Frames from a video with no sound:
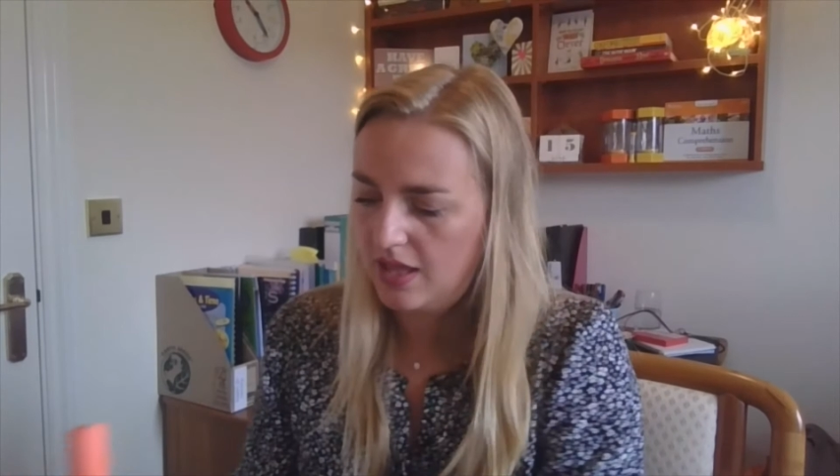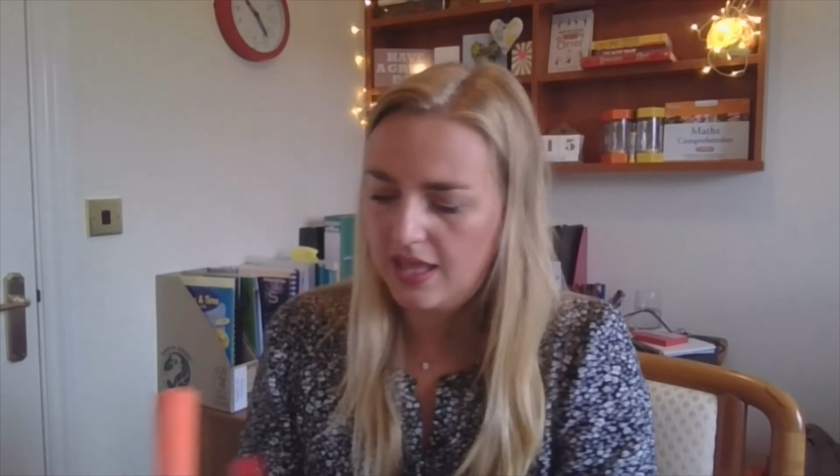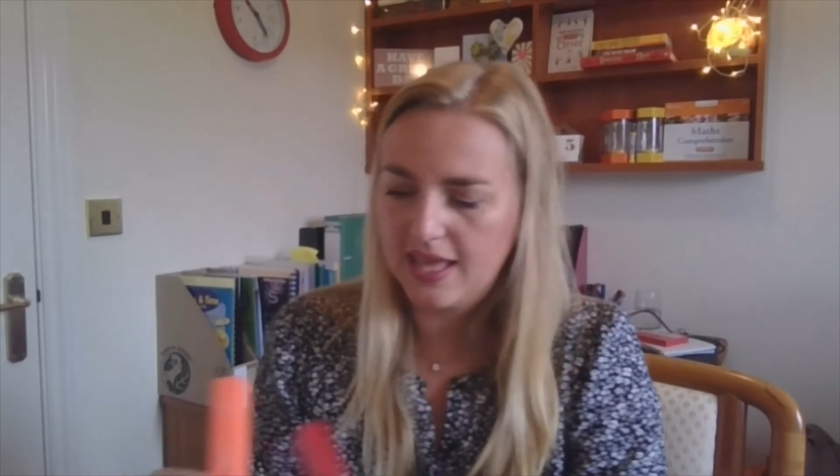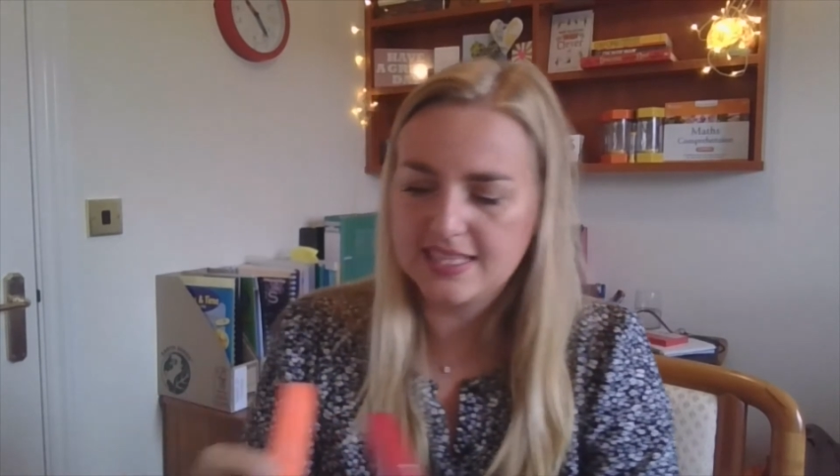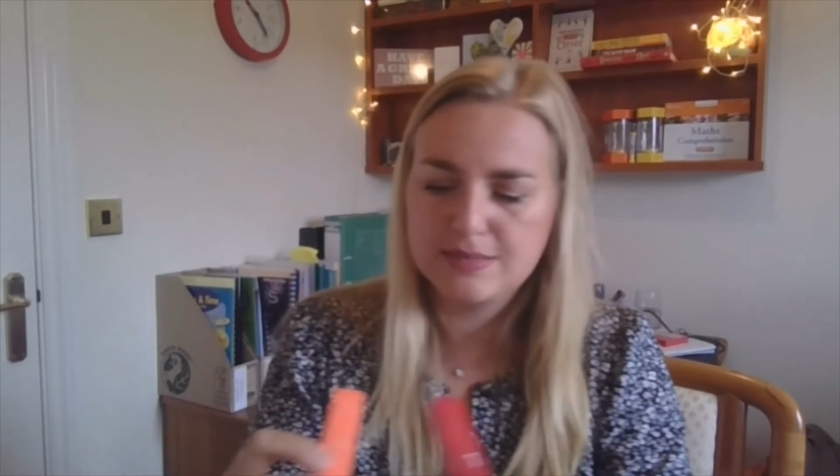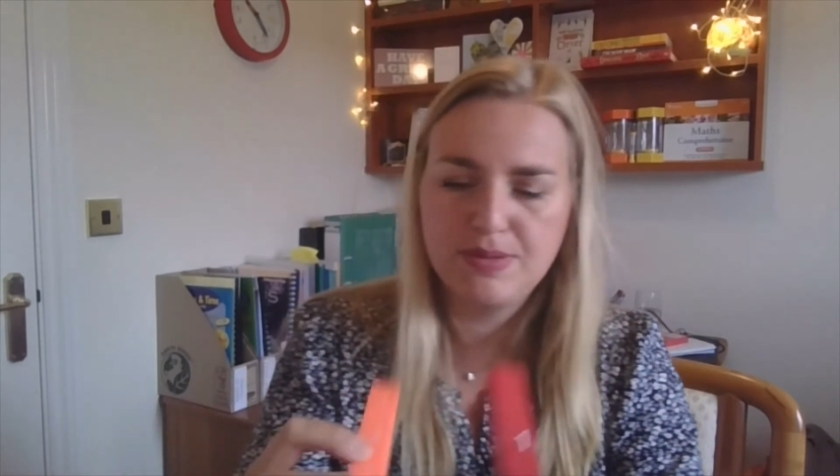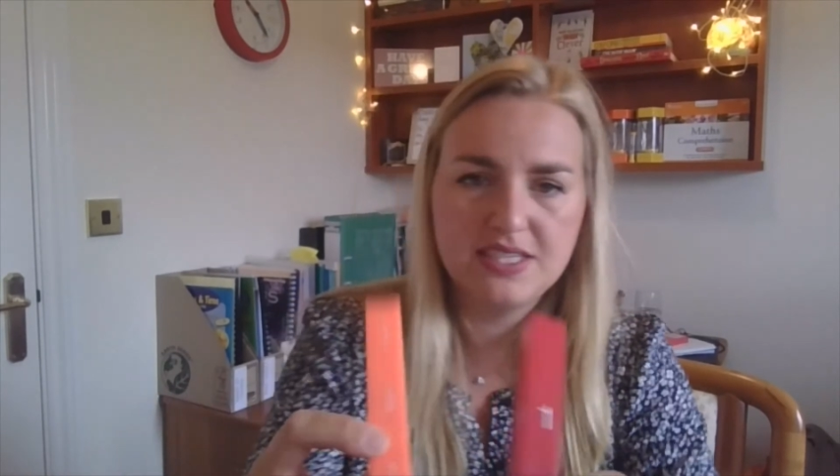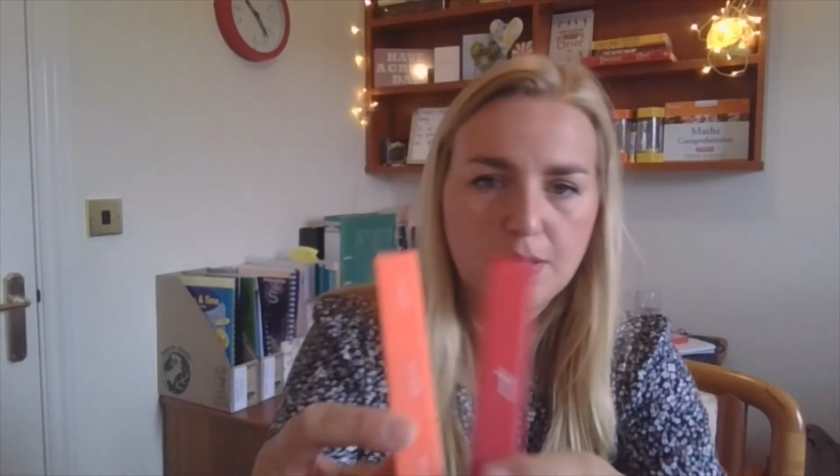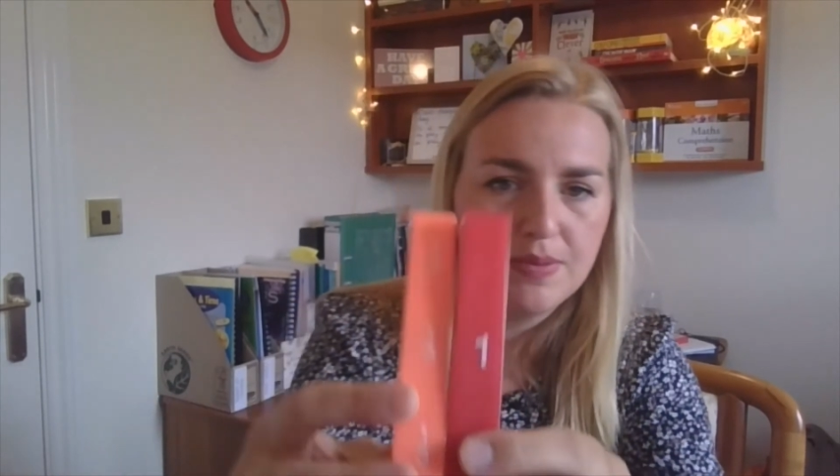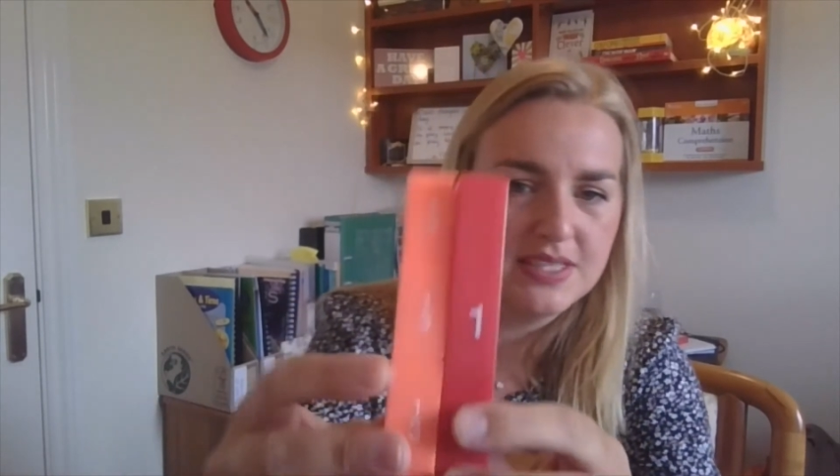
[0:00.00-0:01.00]
it's
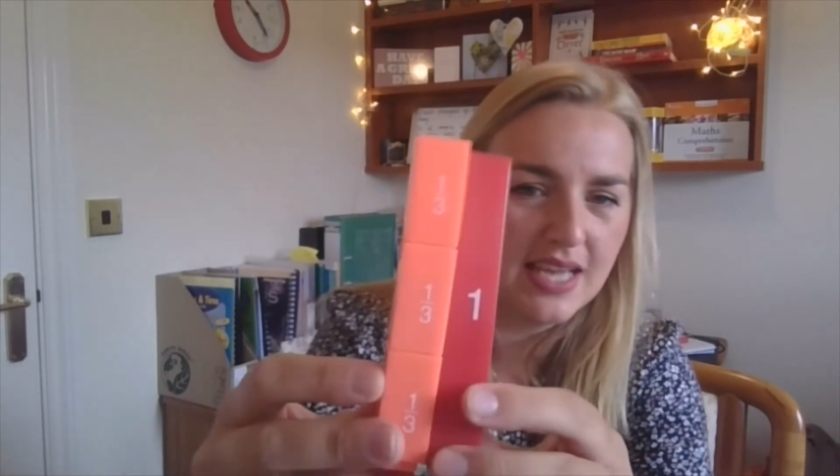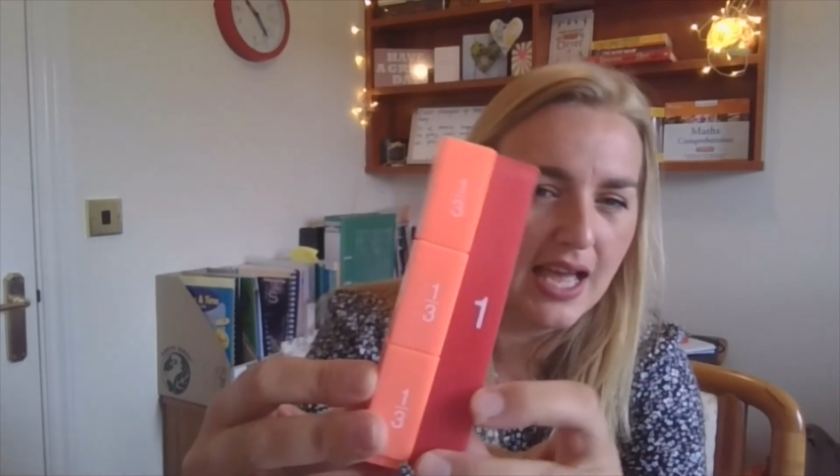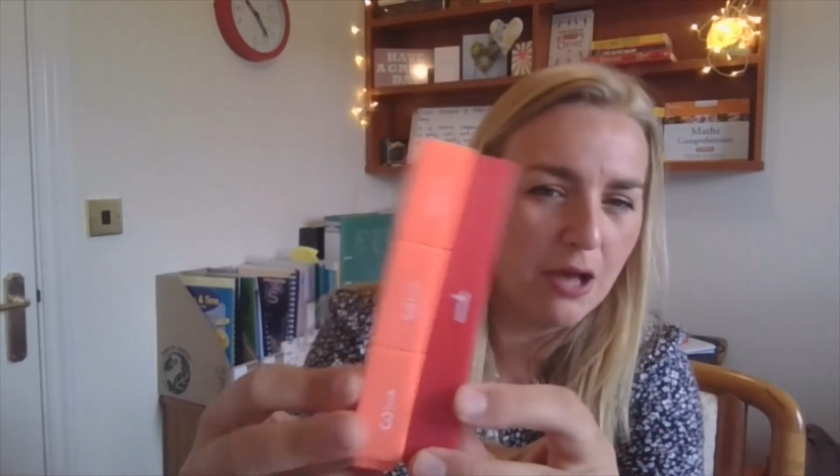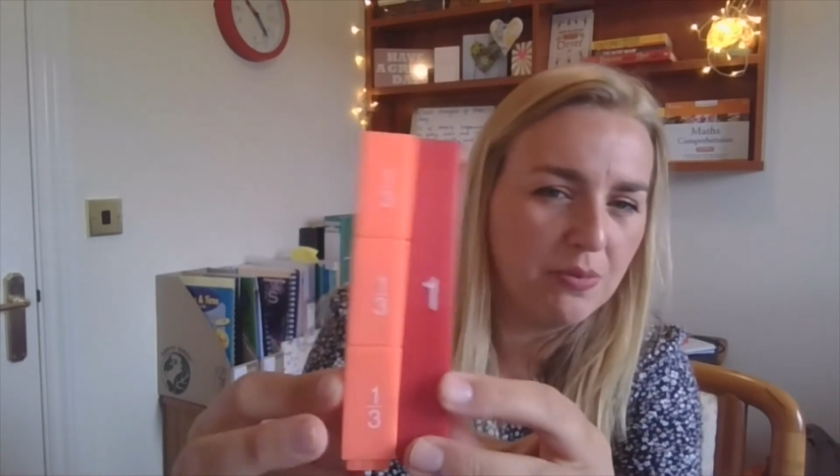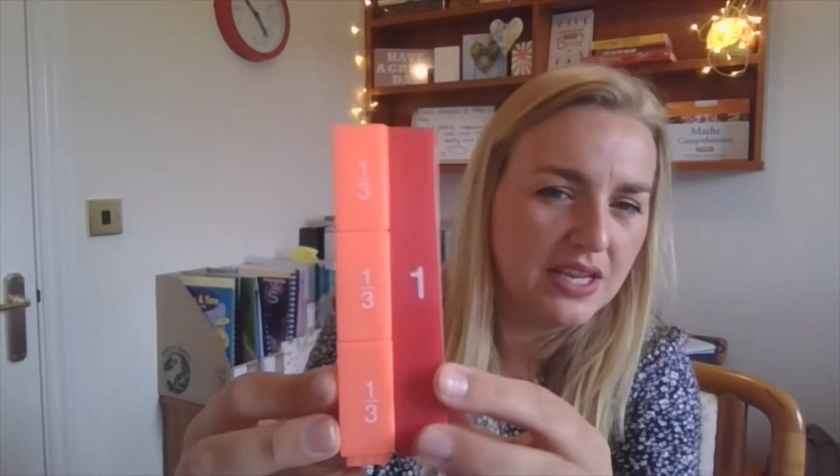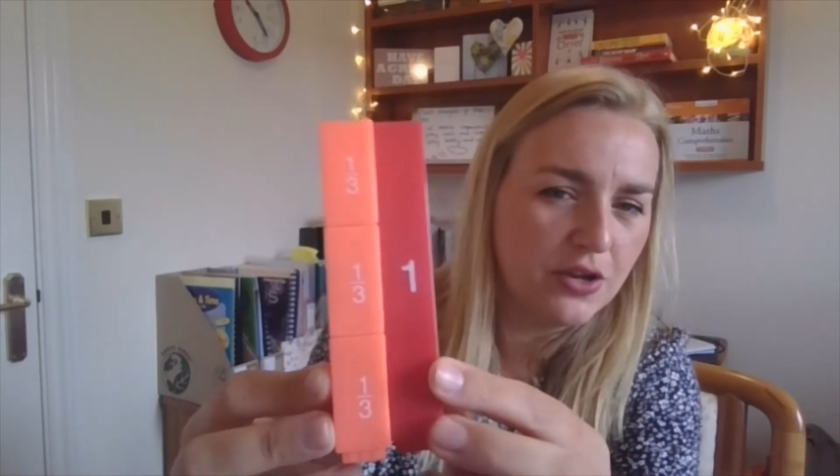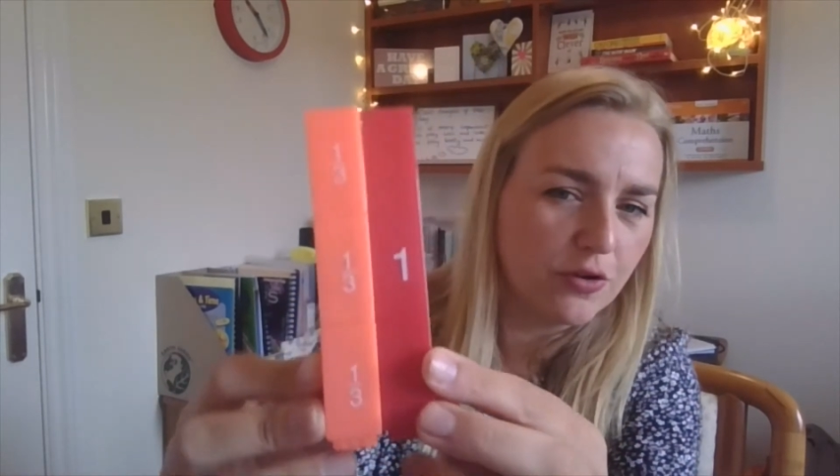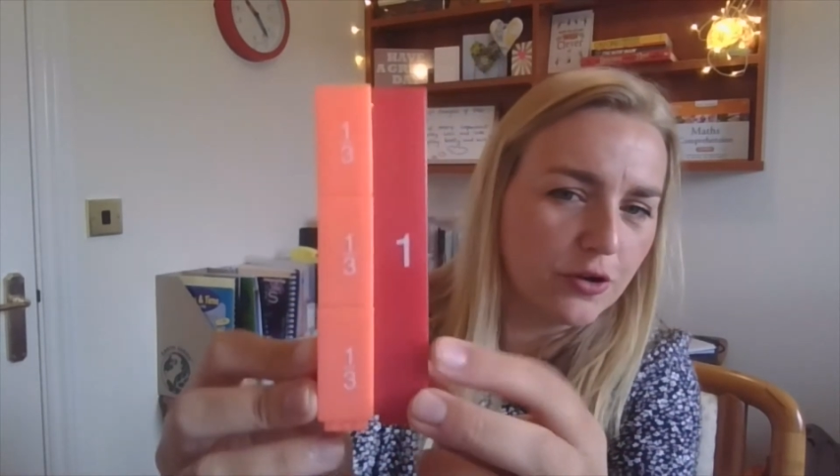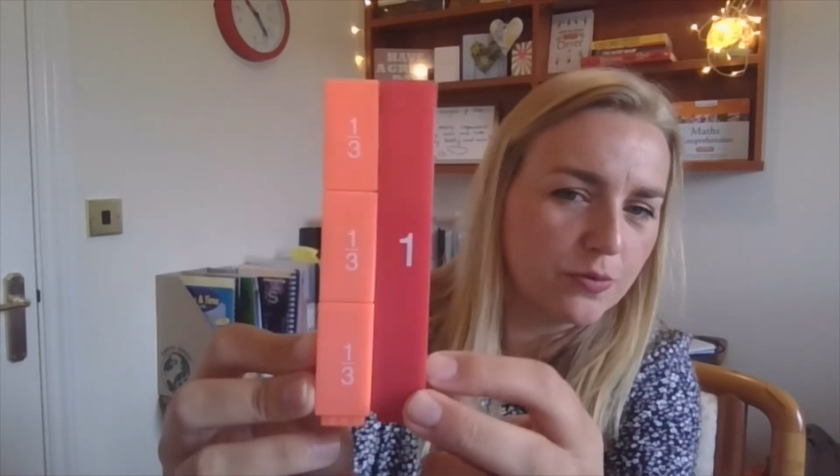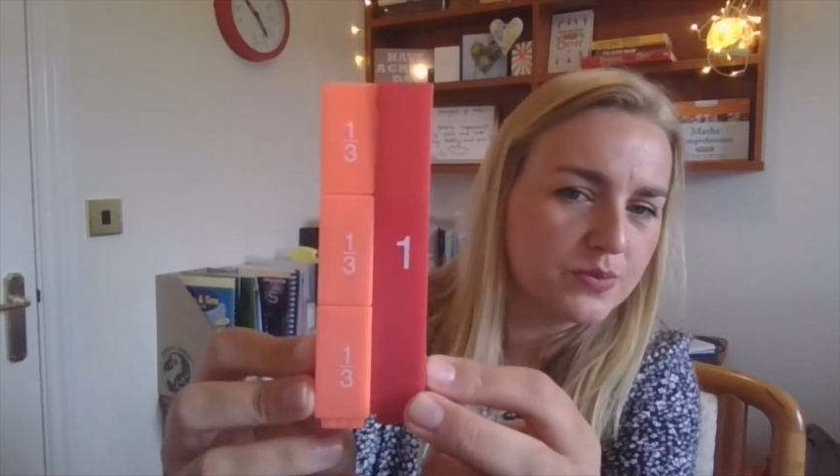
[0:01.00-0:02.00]
split up into how many
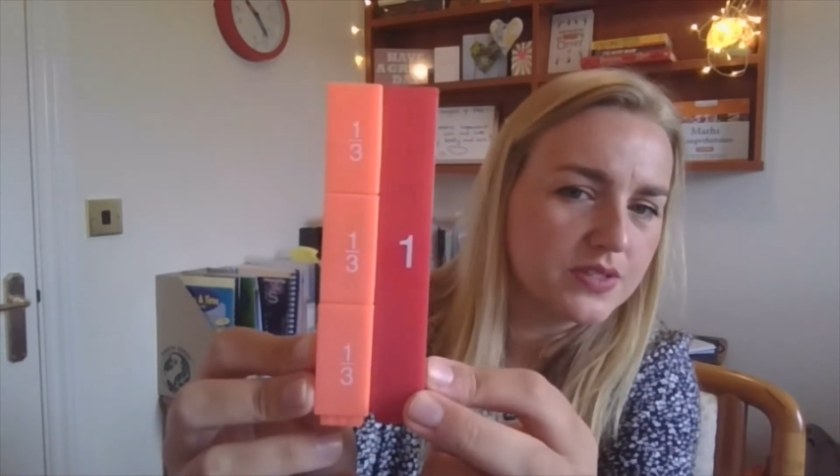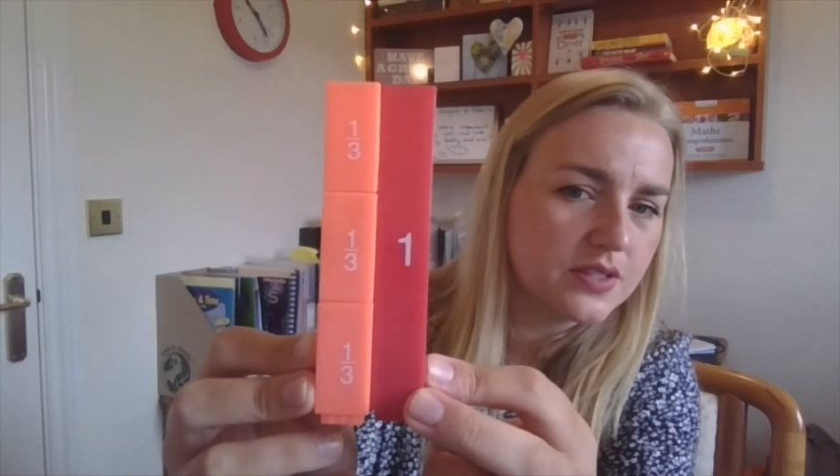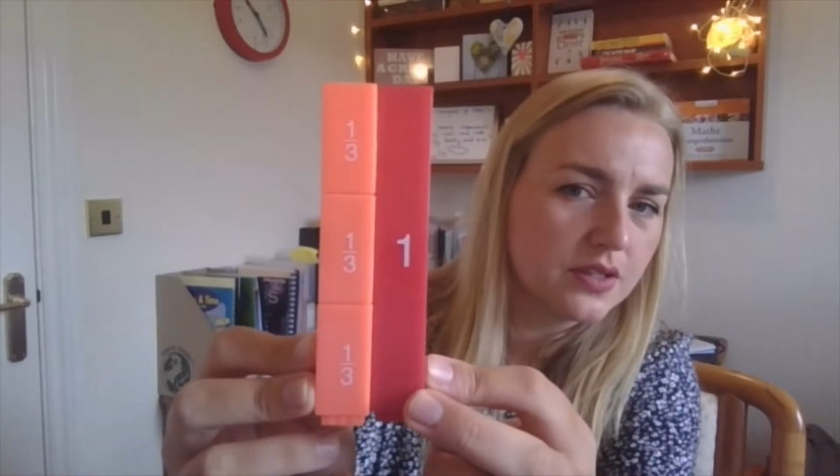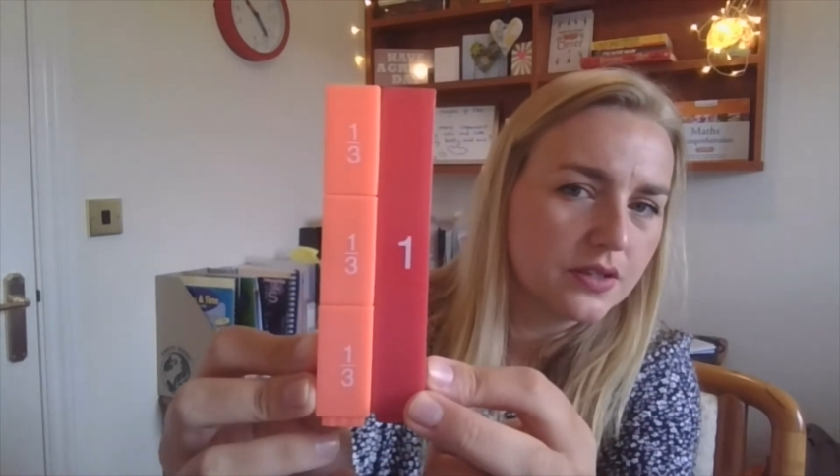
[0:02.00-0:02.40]
groups?